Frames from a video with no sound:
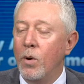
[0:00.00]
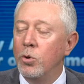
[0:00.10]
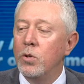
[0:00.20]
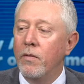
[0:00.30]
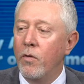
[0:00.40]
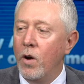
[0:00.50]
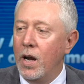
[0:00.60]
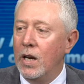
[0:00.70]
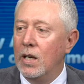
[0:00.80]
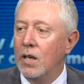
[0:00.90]
most
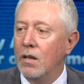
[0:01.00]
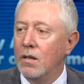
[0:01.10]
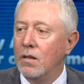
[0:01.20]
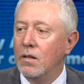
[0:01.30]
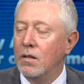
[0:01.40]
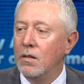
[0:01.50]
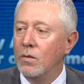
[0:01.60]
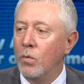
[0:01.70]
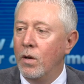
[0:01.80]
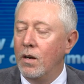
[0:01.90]
afraid
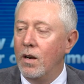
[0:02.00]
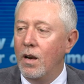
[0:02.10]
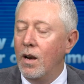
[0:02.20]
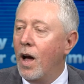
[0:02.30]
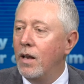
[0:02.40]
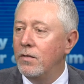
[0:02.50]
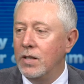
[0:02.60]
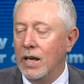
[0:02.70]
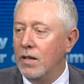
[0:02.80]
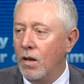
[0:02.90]
when not
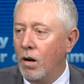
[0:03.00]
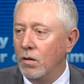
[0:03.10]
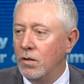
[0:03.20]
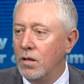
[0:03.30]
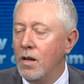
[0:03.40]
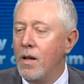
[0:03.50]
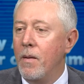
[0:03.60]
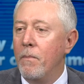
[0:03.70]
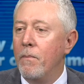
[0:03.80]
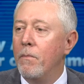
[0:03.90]
to get dunked,
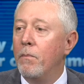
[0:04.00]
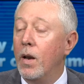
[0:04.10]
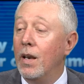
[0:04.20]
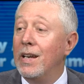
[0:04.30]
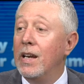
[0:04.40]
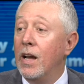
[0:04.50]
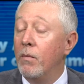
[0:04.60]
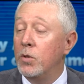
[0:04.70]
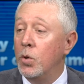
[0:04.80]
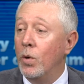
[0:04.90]
but leading
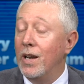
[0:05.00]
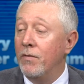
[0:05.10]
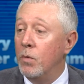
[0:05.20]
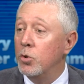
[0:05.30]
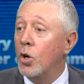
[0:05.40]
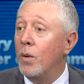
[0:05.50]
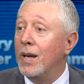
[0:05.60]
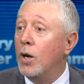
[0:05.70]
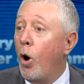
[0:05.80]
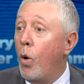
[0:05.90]
up to it, if it was going to
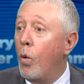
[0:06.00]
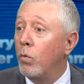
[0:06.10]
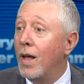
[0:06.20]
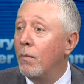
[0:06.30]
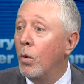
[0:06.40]
be cold that